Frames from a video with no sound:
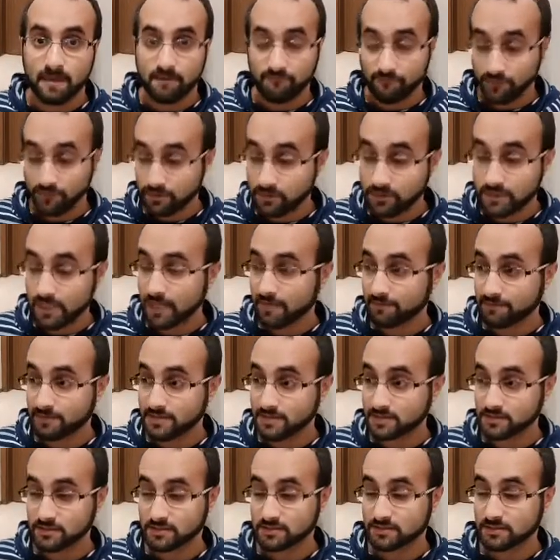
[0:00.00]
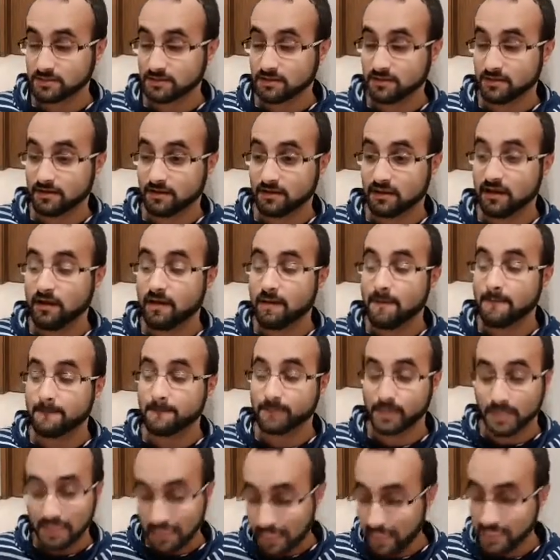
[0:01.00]
if you don't get this
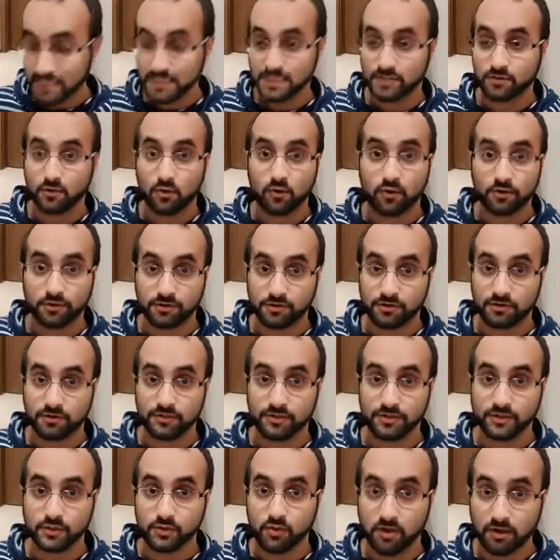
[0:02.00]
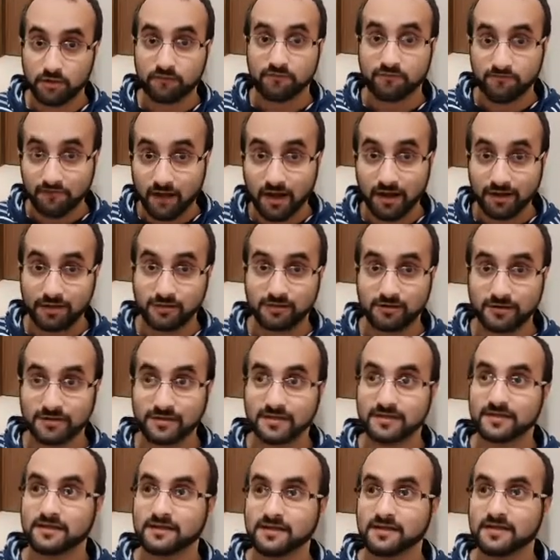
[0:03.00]
place in order, you are
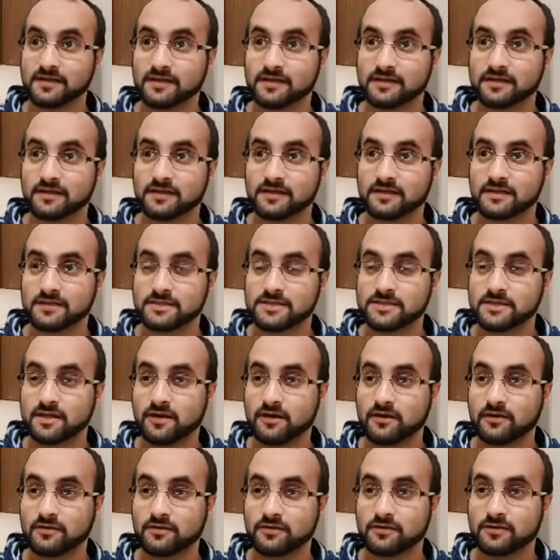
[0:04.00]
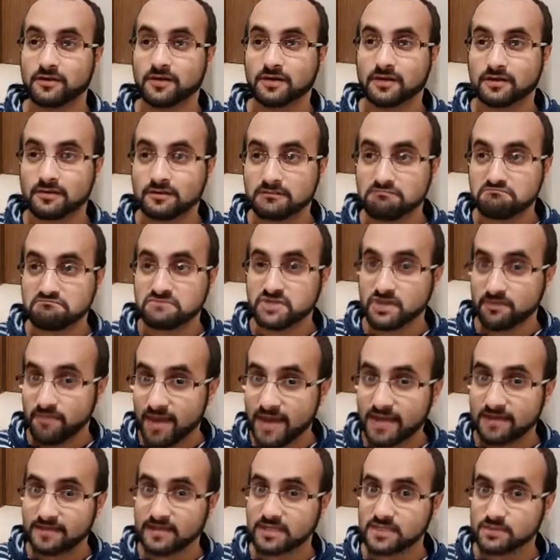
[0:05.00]
fired. So to
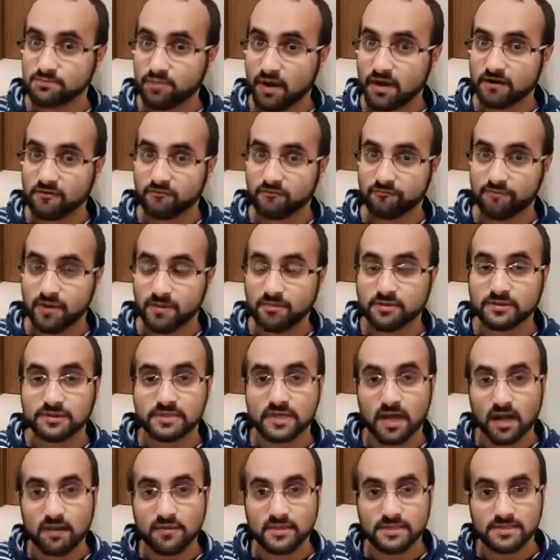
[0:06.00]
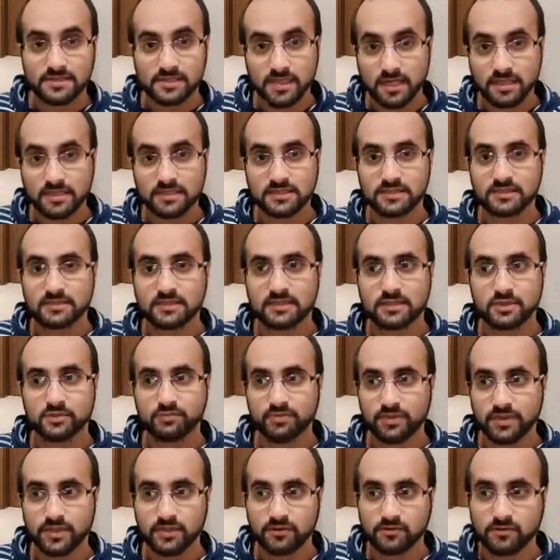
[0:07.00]
make this part of people's common sense is
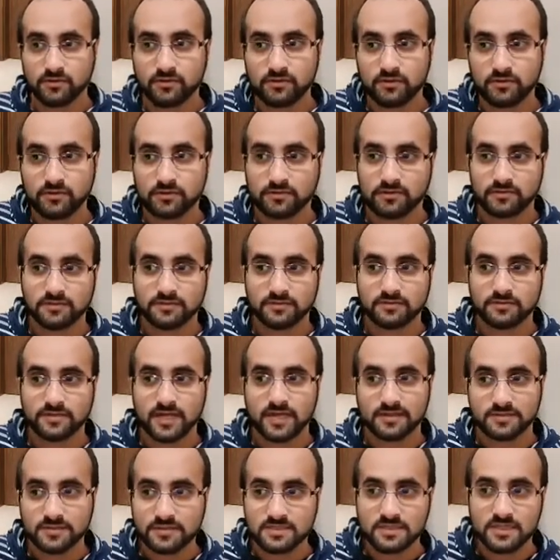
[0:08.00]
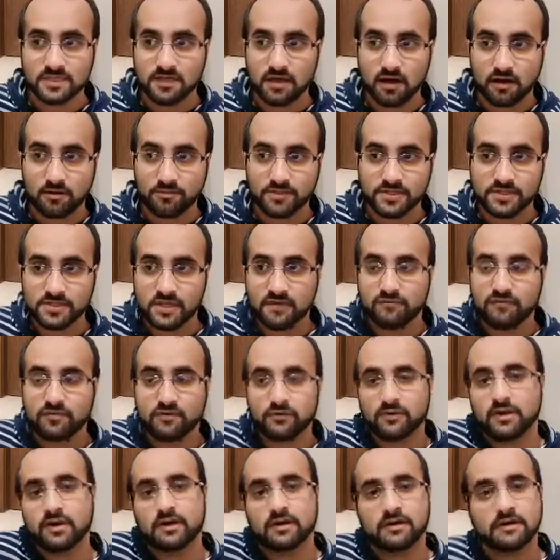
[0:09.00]
pretty cool. Not to see garbage
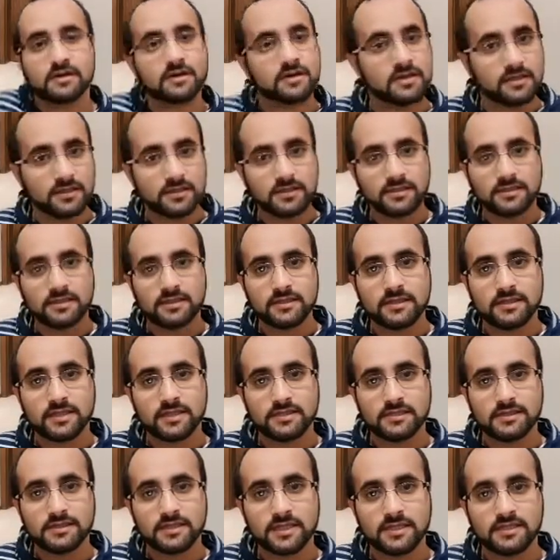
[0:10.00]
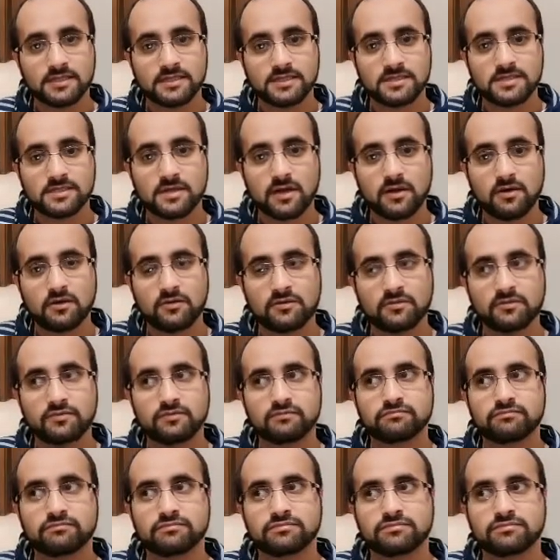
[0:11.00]
everywhere, it's it's
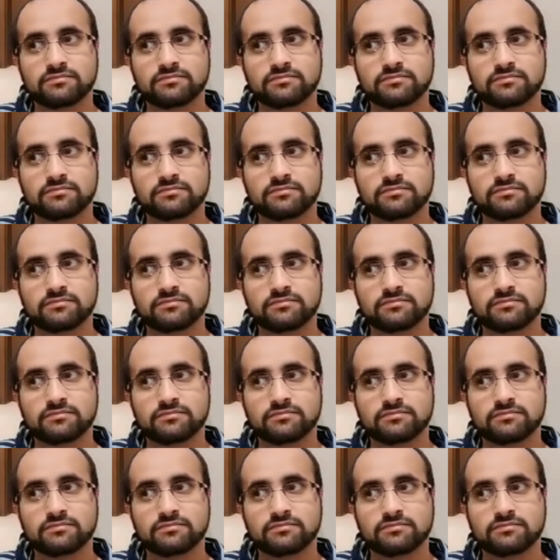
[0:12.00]
so